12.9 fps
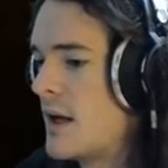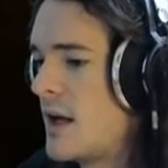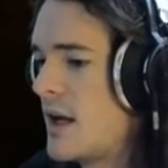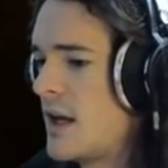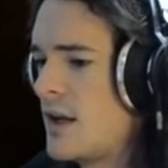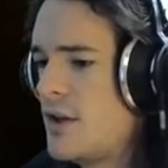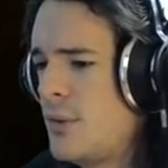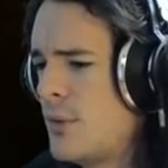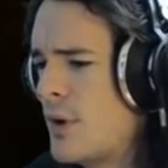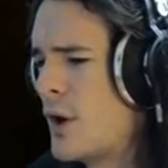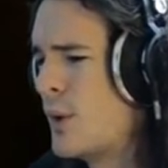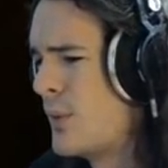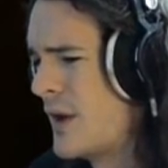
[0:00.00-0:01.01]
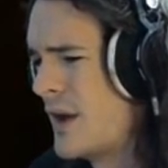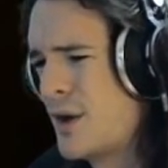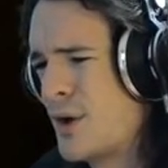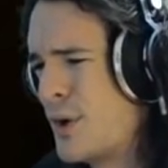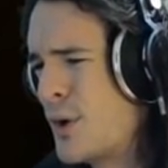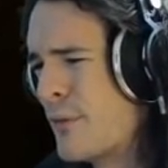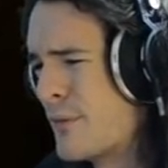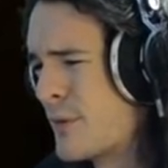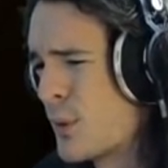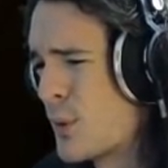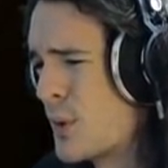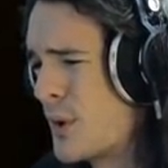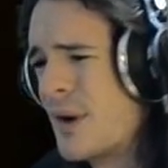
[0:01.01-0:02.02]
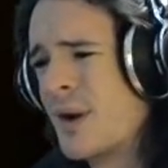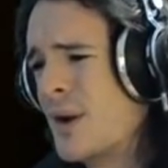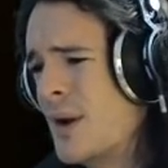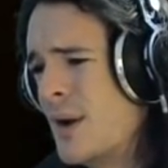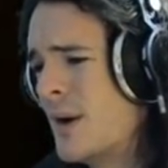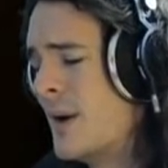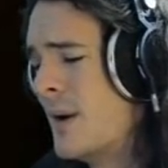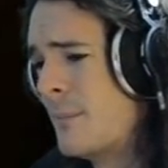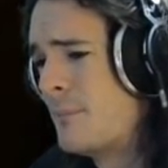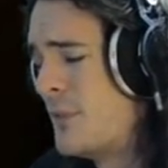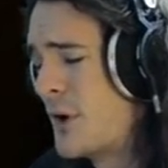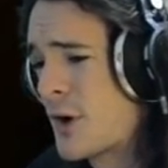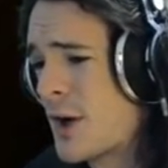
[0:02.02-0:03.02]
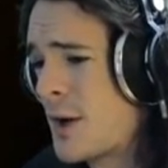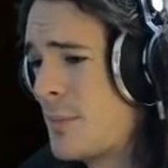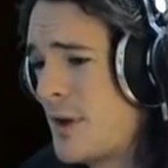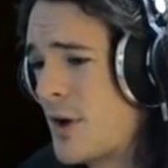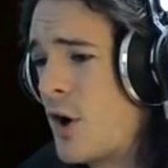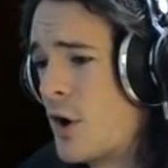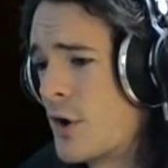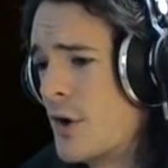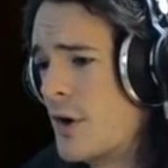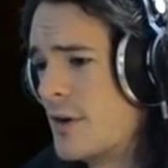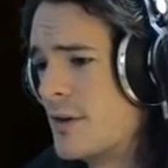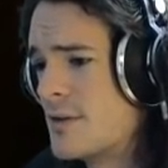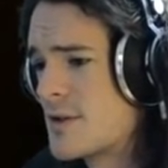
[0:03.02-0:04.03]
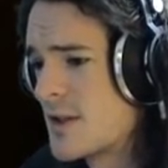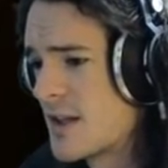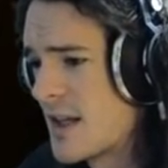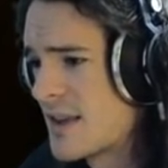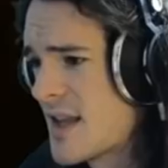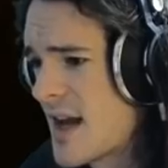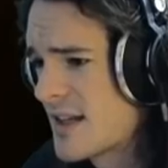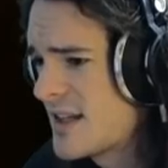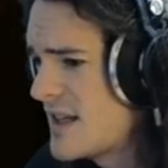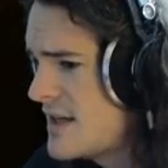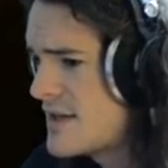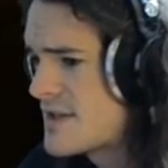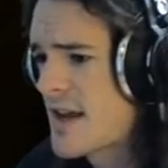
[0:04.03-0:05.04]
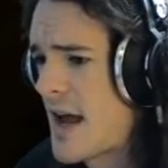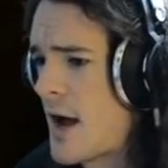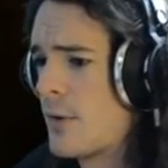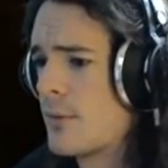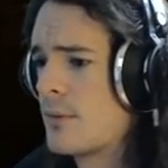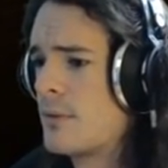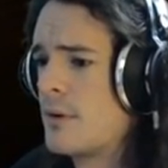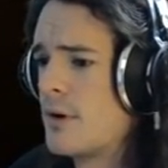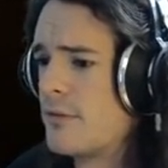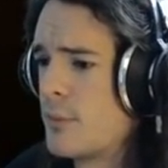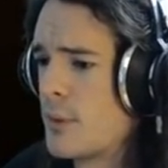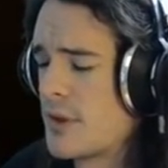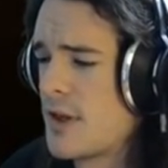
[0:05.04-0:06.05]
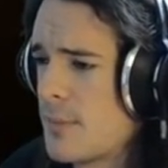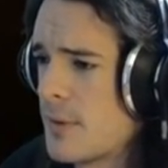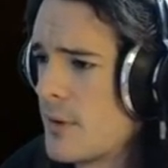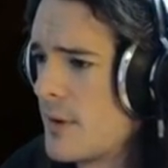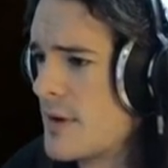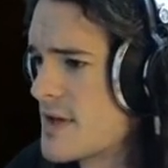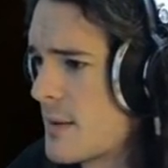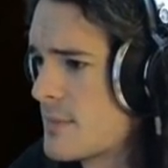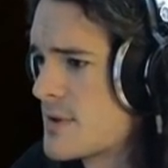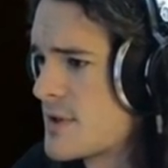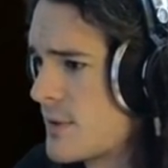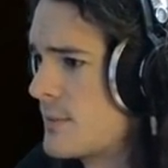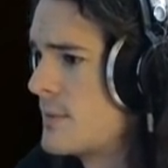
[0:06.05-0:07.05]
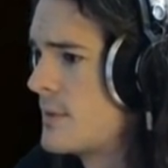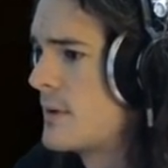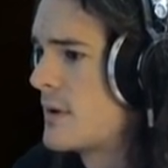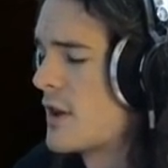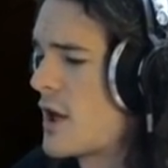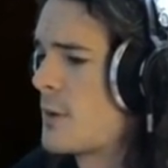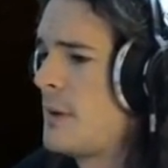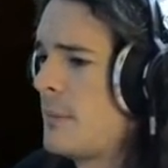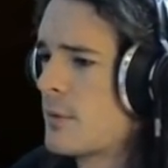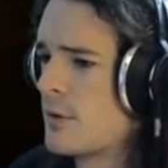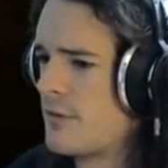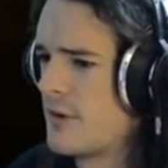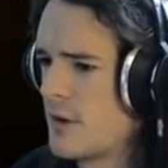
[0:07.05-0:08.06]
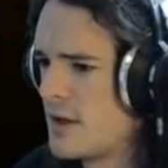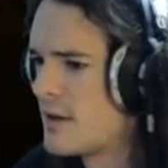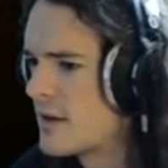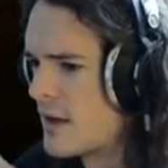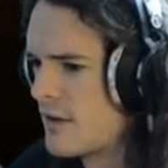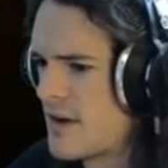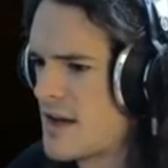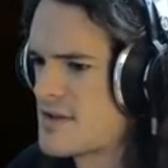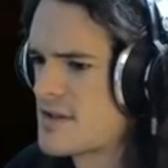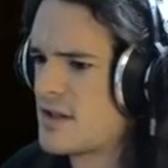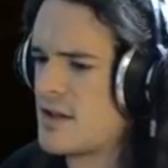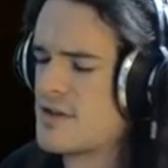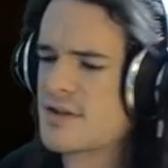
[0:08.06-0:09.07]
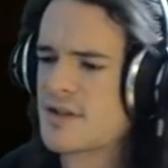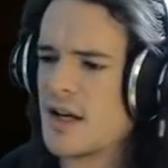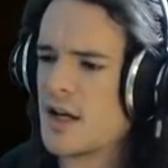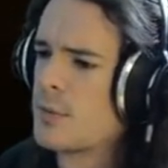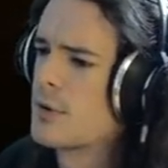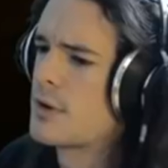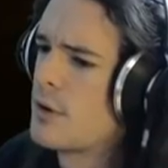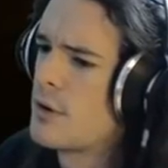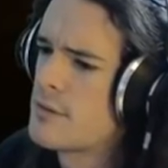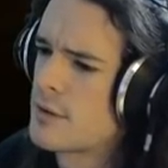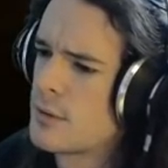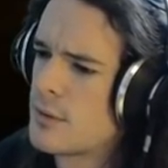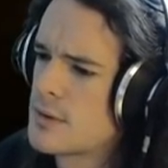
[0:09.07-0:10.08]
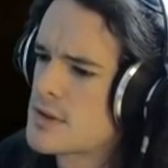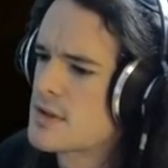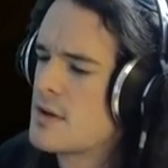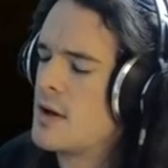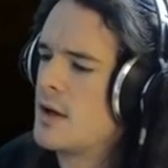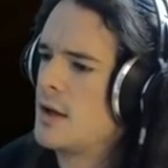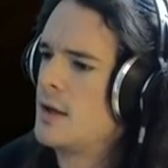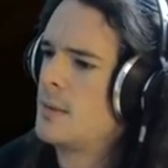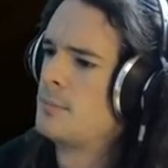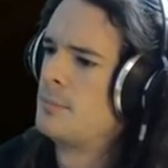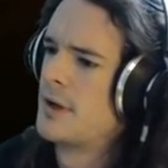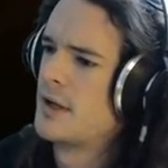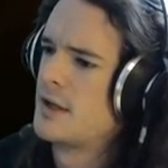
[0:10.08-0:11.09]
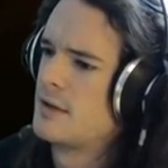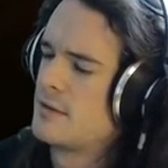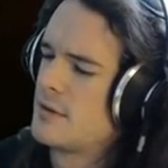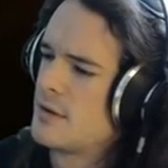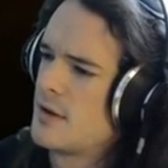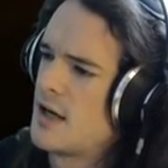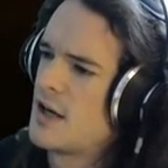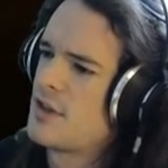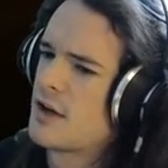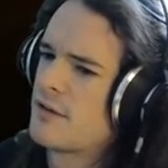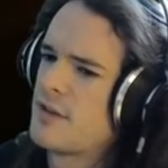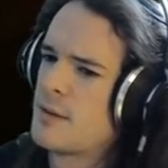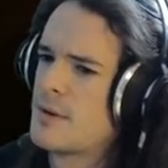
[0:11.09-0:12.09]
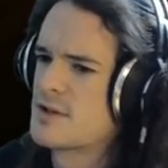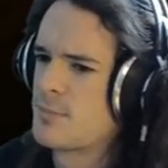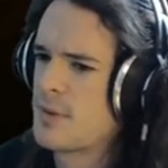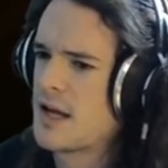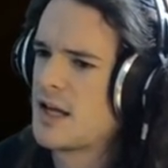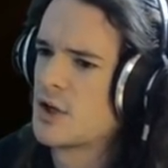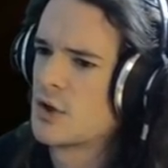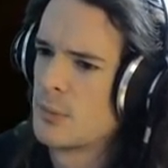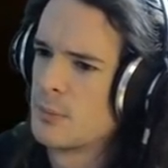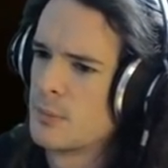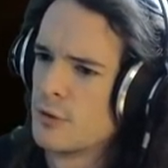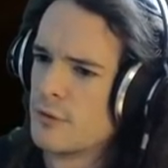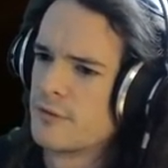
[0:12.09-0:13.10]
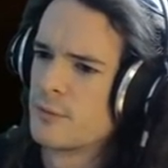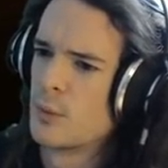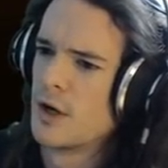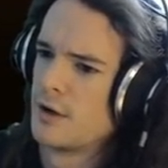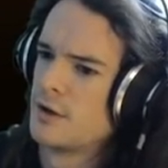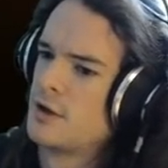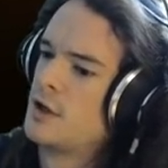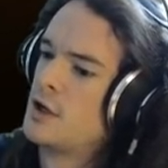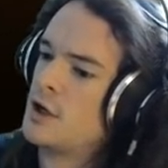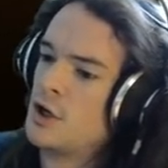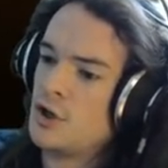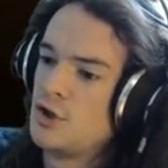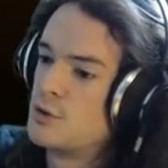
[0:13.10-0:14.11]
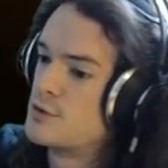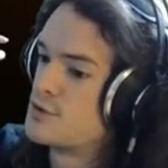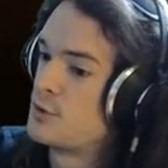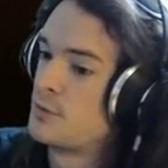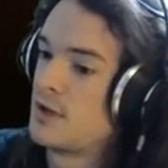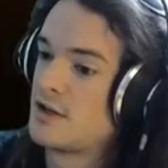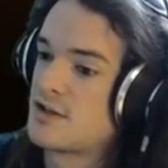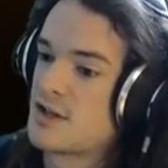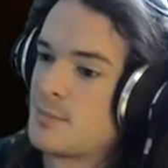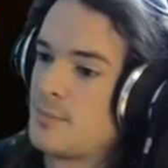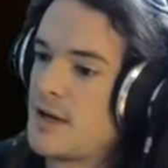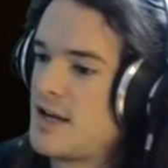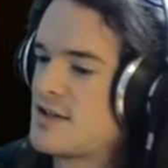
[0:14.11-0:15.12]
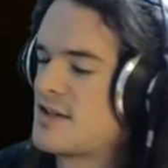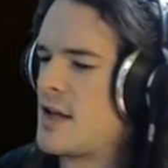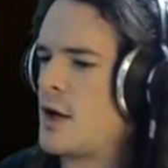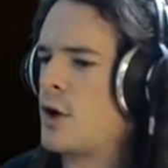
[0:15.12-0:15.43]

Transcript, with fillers: And you know that an overlord, they're going to be honored to get that key scout of what the opponent is up to. A lot of people are very kind of hesitant and scared with their overlords, but I think of them as a pay to remove, where you zoom it into the base and that